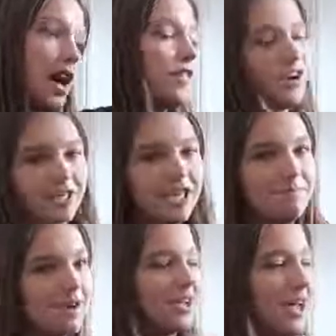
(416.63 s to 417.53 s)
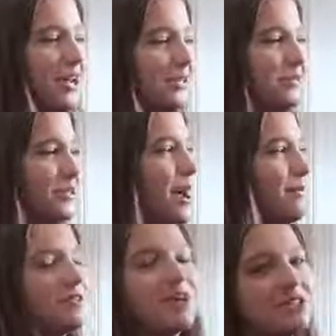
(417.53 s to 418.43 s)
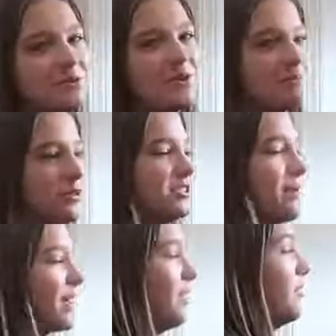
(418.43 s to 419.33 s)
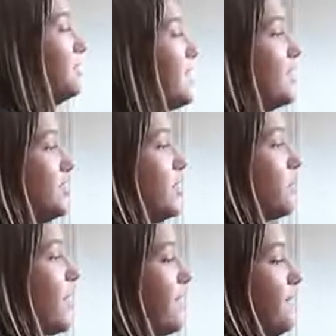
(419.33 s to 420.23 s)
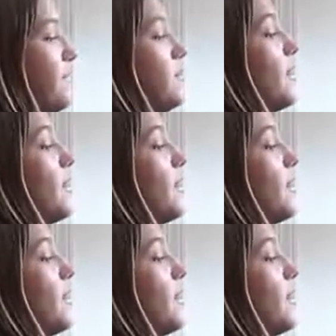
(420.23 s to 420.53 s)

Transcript: I think I'll keep it and cut it into a top. That's what I do with most of my clothes that don't quite fit me